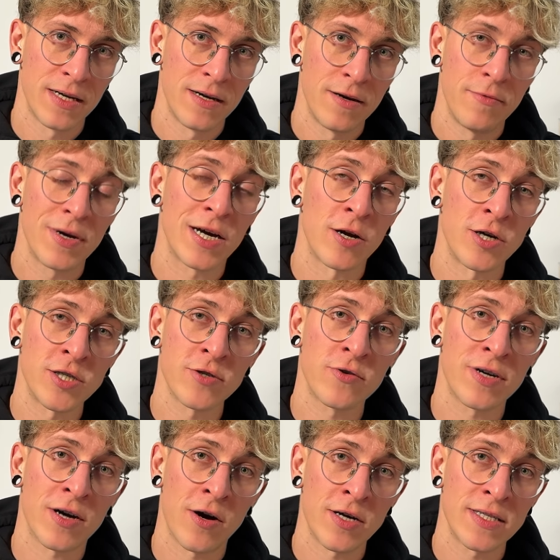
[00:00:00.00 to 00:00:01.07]
You can also
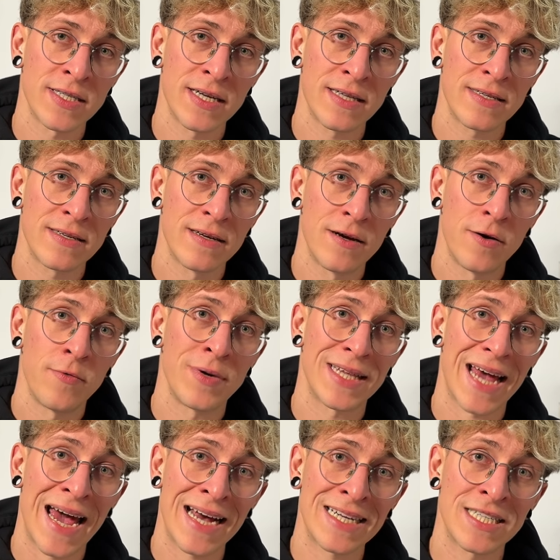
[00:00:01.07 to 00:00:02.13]
cast it with
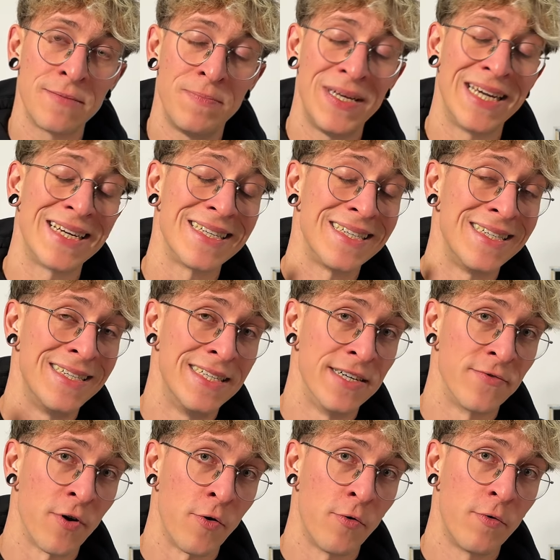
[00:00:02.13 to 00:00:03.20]
X being
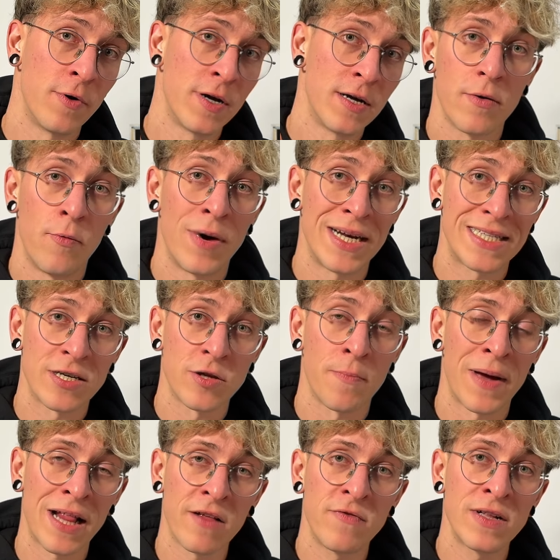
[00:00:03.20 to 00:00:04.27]
0. When it's on the
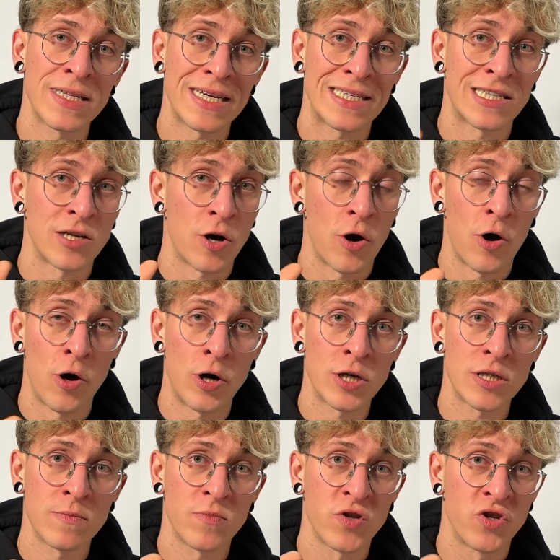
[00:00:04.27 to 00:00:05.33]
battlefield, it's an
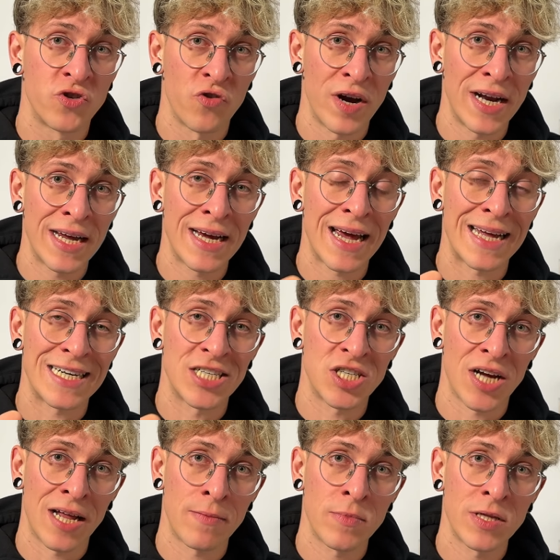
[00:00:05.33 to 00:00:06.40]
awesome draining
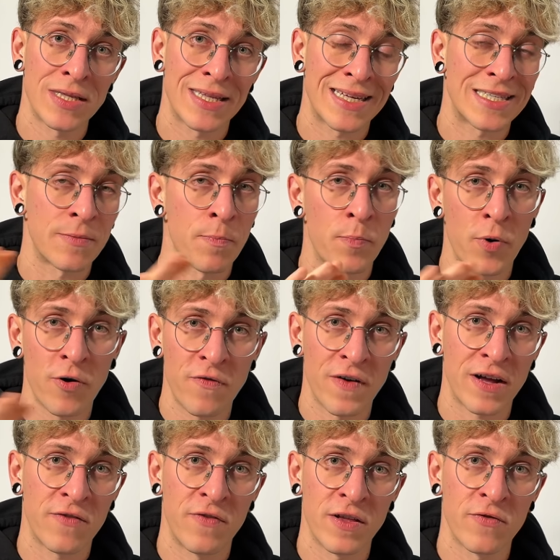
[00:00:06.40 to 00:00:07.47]
enchantment that's a
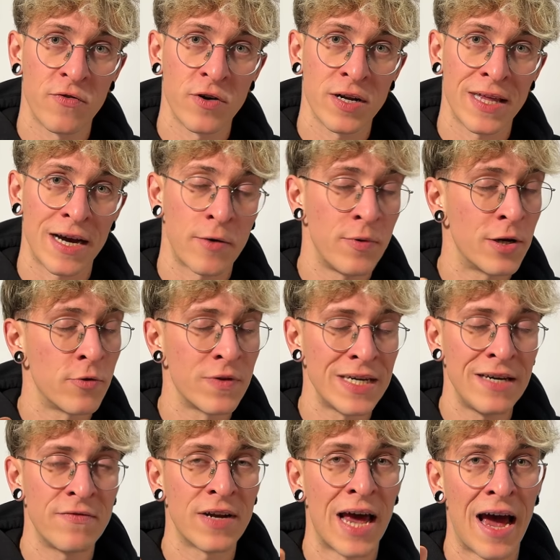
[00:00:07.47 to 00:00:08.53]
perfect fit for the deck. We don't
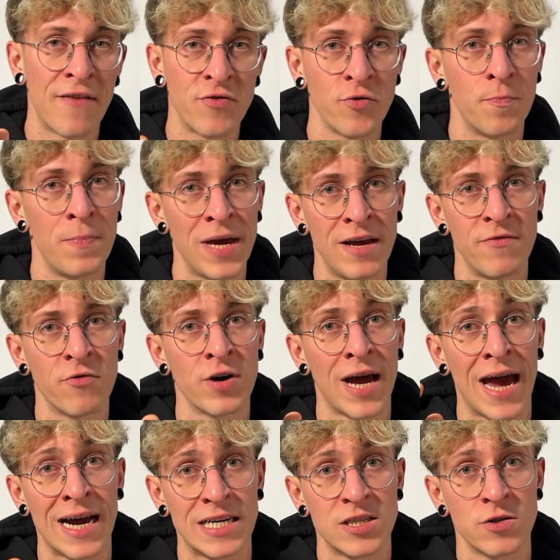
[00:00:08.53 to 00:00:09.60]
even have to pay for the
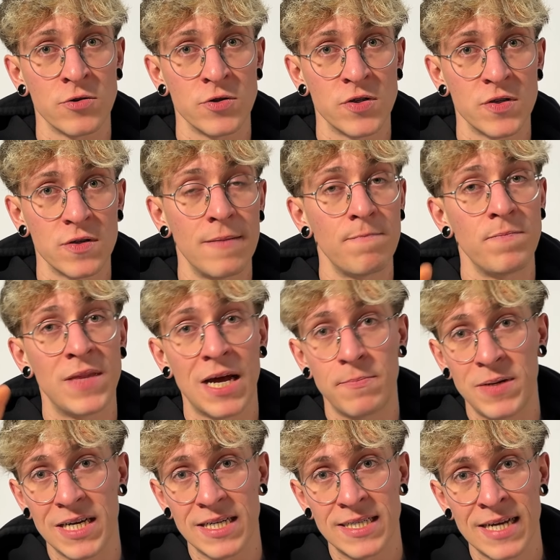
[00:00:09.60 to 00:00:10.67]
X cost. That
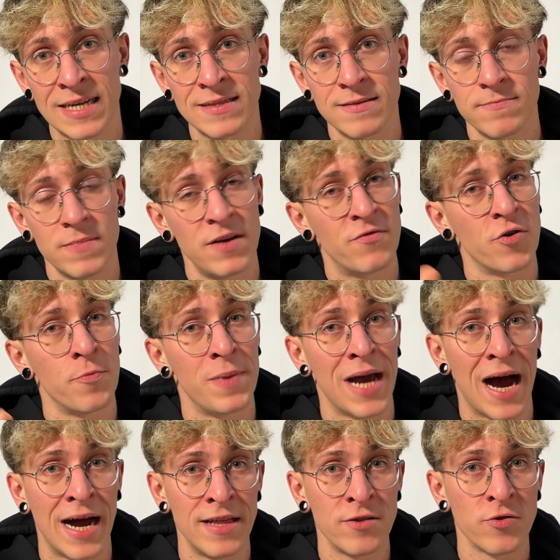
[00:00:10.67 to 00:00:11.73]
being said, if you're
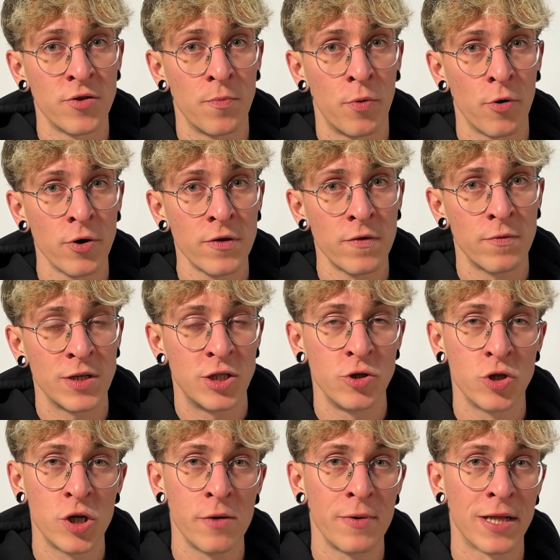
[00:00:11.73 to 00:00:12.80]
behind on the board, which
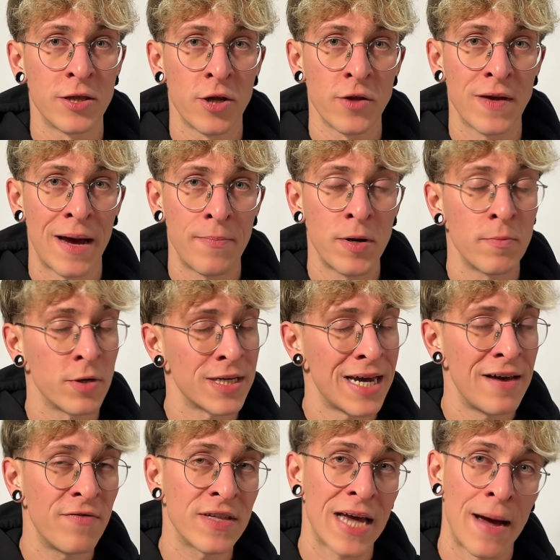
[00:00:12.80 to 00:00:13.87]
usually will not happen, but
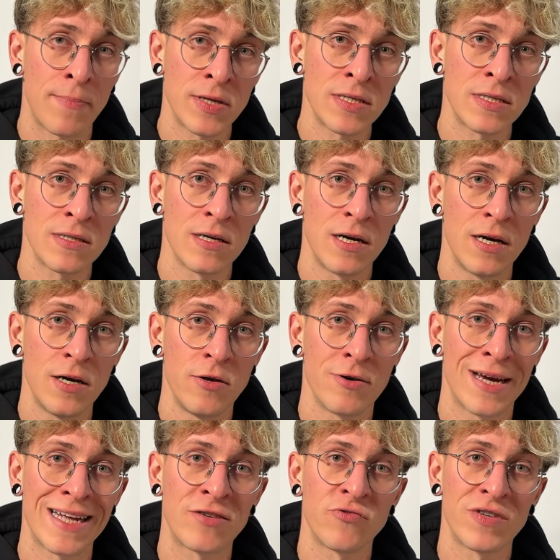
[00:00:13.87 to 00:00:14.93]
if it happens, you
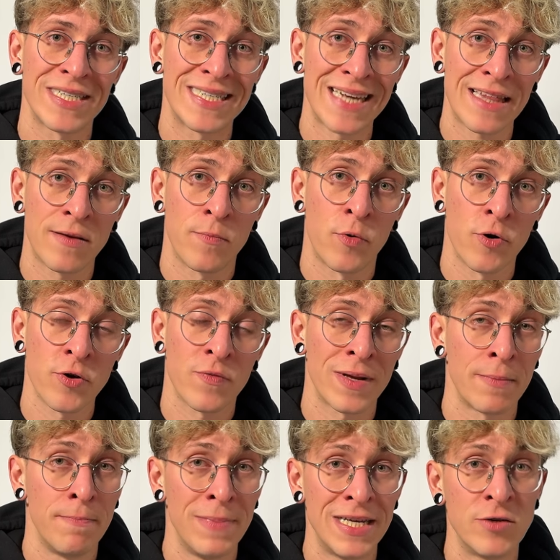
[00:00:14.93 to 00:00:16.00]
get to reset the board
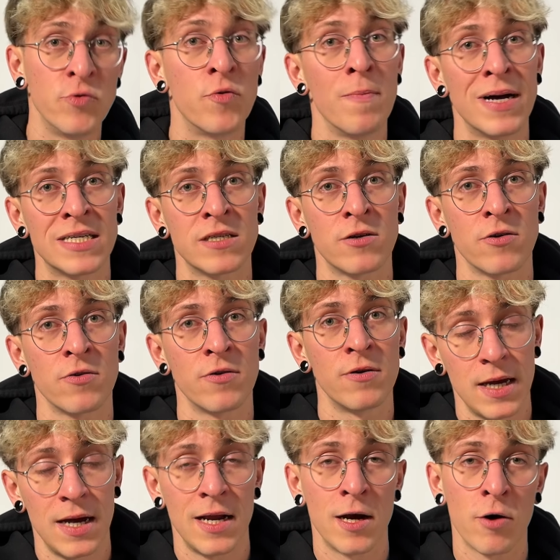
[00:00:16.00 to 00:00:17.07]
with Meathook Massacre.
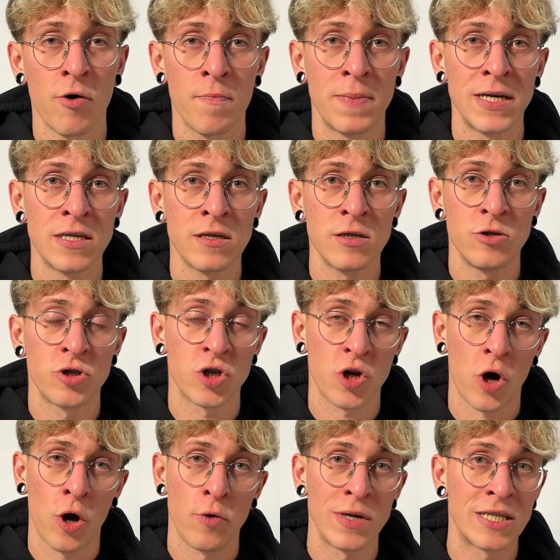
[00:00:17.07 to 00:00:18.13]
In our opinion, you should
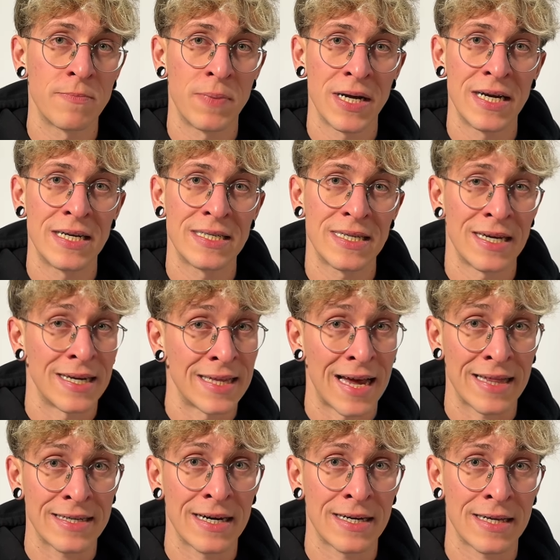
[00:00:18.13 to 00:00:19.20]
always play this in an
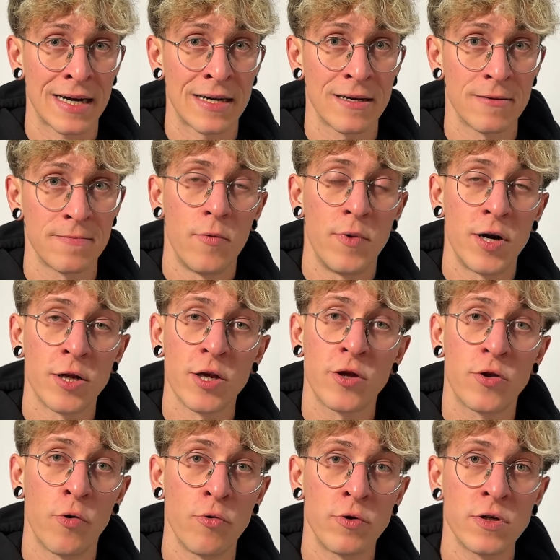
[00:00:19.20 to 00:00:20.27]
Edgar deck. With all the
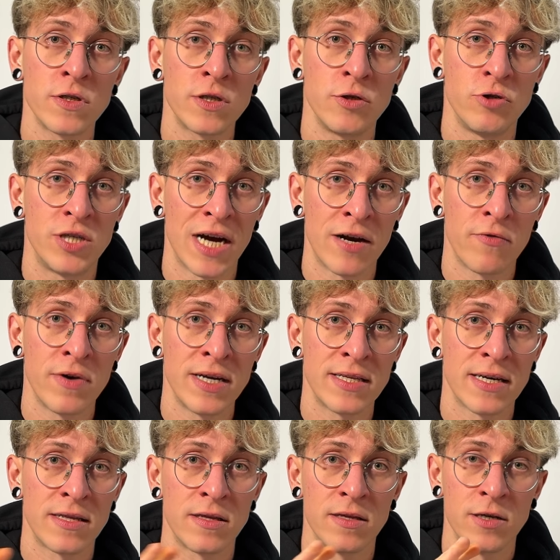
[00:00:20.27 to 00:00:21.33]
tokens you generate
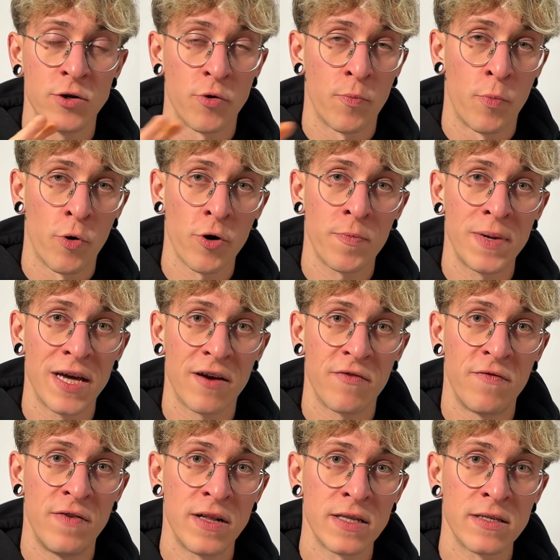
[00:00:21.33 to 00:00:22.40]
and your board being
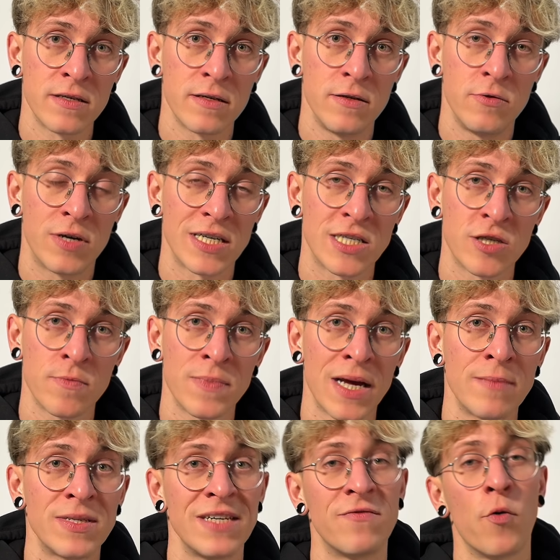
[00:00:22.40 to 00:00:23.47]
filled, you can
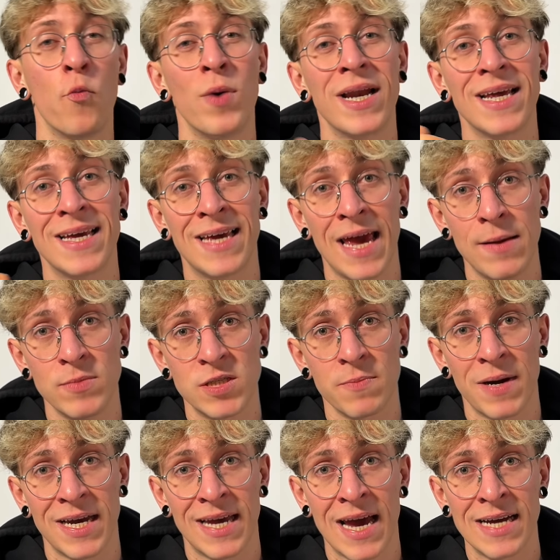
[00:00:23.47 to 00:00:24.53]
sometimes even win games
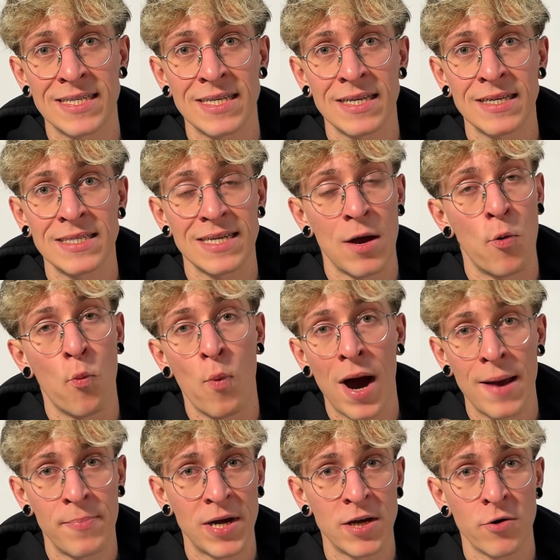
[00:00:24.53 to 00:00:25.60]
by casting this and
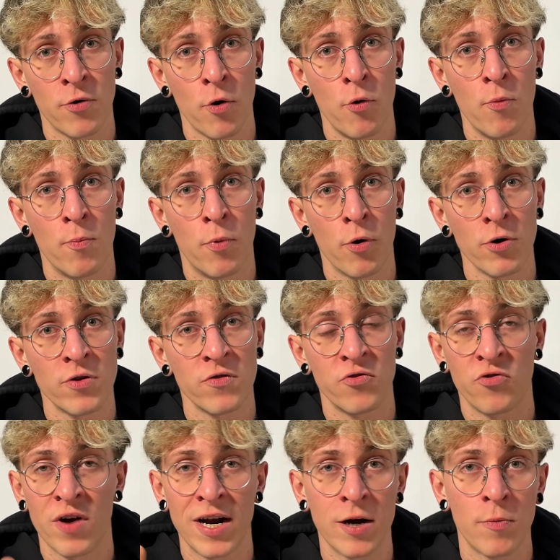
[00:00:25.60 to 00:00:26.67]
wiping your own board,
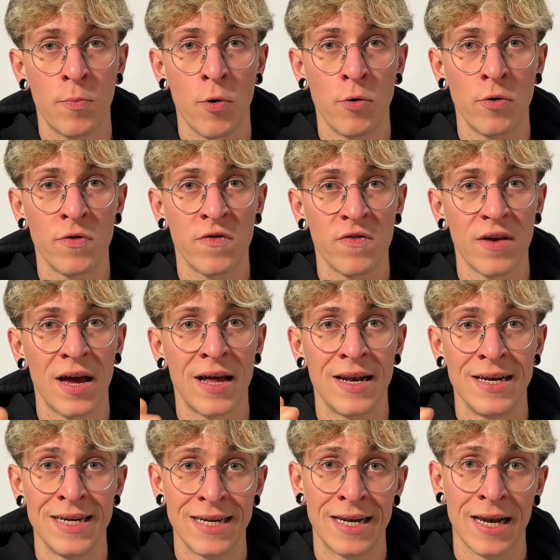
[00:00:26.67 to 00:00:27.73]
draining opponents
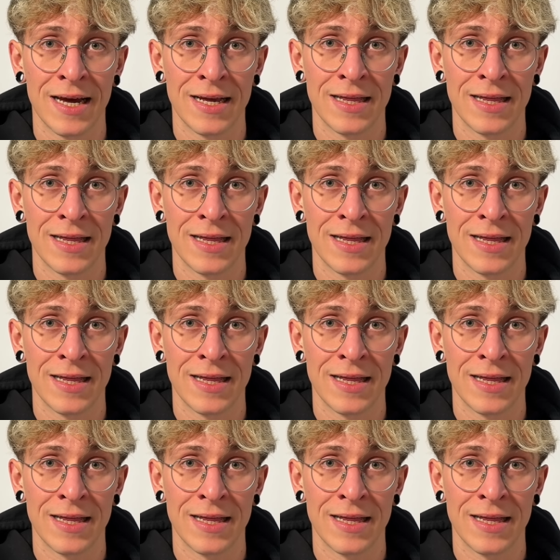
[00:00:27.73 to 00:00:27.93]
and lethaling